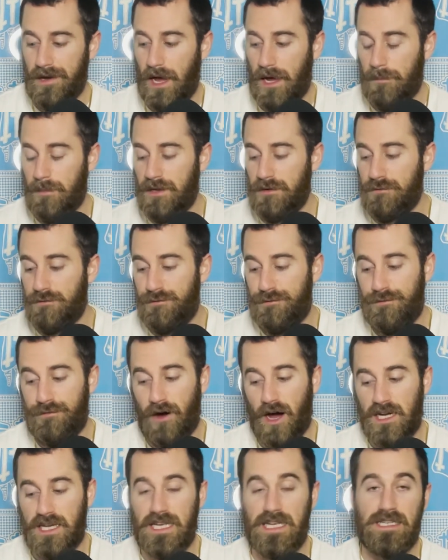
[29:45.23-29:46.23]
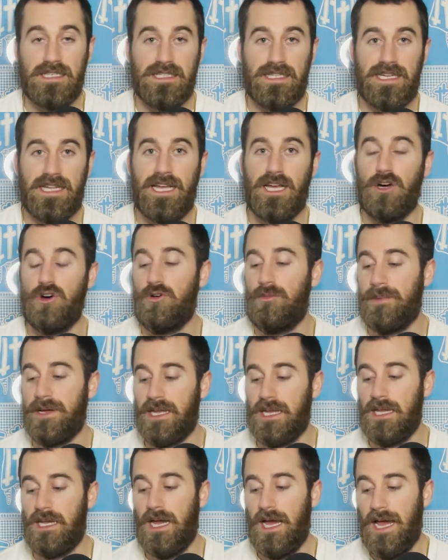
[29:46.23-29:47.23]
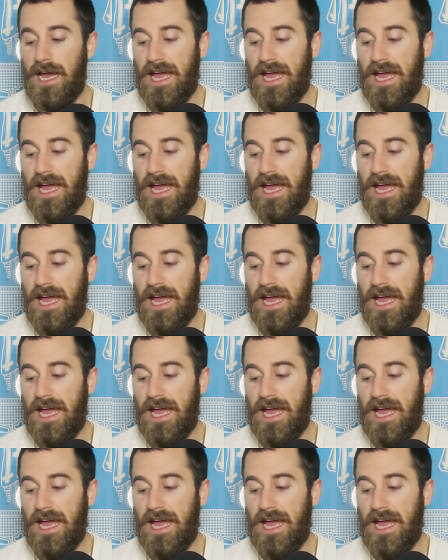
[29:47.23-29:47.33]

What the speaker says: I mean, fucking kill me.